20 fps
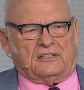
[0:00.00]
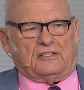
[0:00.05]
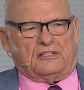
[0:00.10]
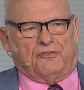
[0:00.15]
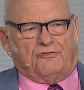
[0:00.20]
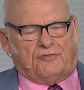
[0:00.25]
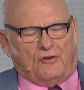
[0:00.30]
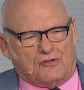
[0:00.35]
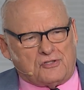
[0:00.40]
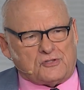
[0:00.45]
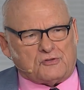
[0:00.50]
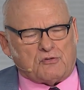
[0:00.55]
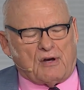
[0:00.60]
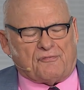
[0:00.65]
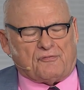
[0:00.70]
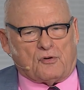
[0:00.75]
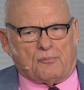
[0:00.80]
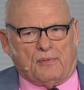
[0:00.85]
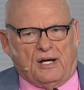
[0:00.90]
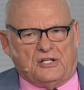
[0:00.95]
The first
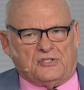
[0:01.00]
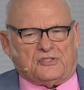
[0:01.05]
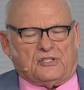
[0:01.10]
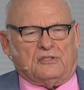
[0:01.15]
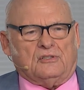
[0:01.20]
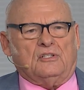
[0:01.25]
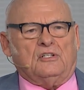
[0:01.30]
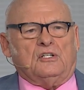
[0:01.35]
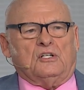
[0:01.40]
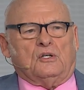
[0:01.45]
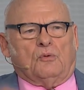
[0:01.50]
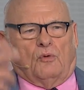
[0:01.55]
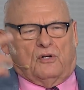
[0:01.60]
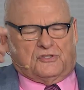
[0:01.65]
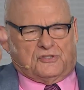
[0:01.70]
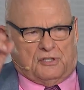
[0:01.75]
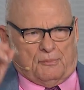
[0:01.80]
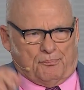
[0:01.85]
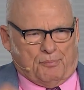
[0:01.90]
Reformation was to